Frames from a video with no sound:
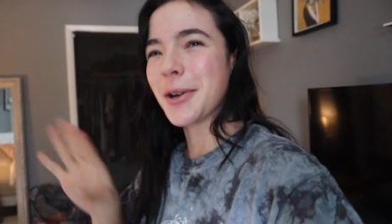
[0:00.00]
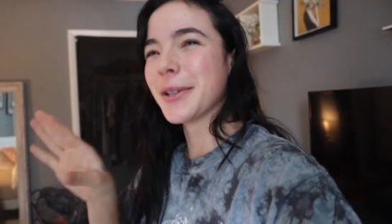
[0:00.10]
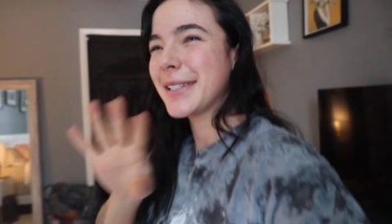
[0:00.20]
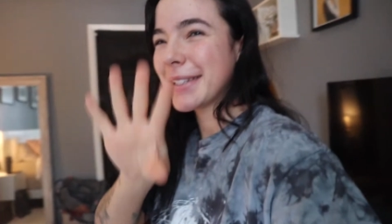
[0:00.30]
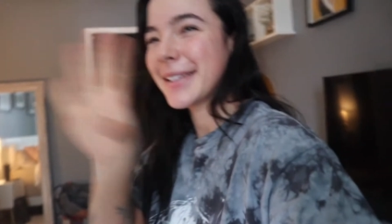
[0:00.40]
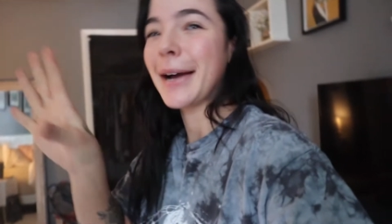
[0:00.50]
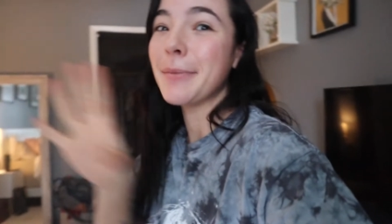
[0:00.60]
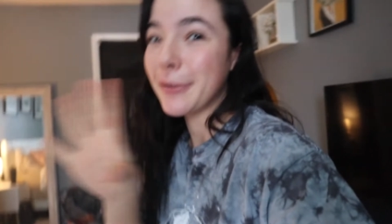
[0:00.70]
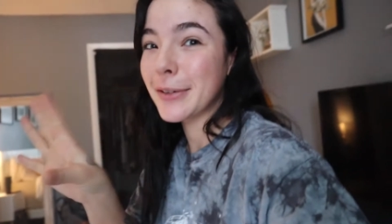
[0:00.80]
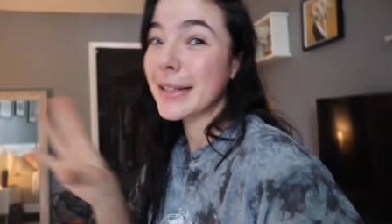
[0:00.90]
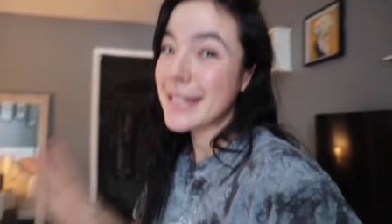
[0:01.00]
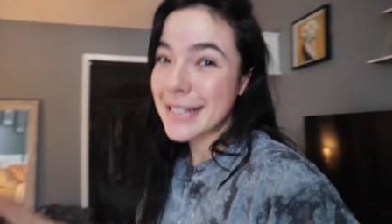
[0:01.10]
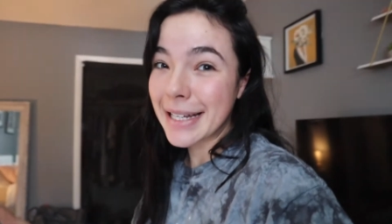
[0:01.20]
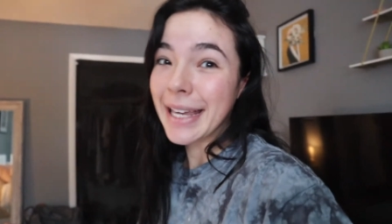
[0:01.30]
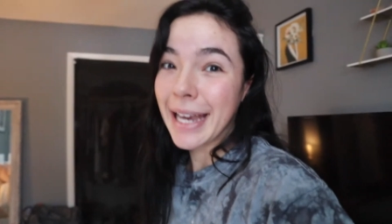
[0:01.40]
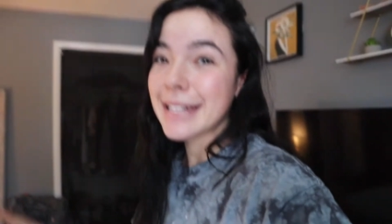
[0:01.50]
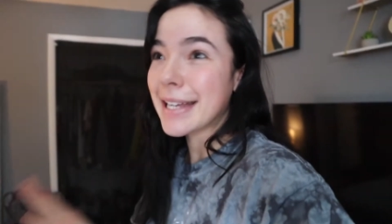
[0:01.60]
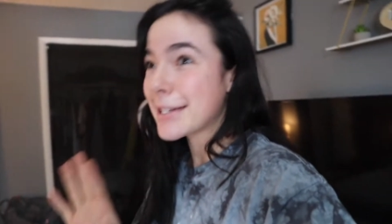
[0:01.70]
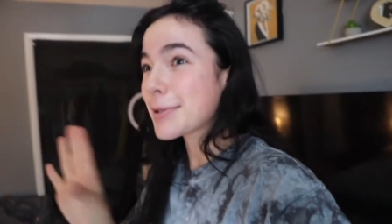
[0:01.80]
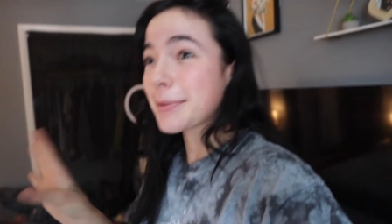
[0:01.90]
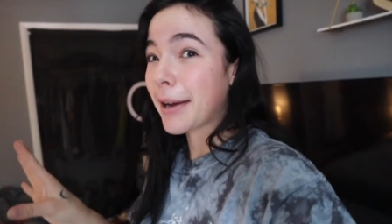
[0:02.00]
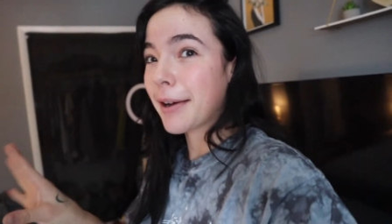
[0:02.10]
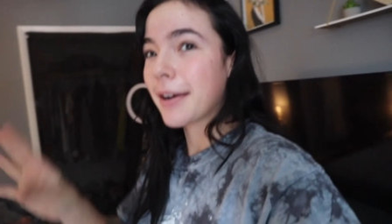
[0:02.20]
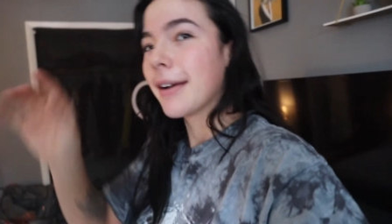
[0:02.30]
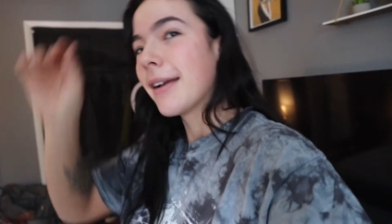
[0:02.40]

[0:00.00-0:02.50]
so I'm not really stealing it, I swear.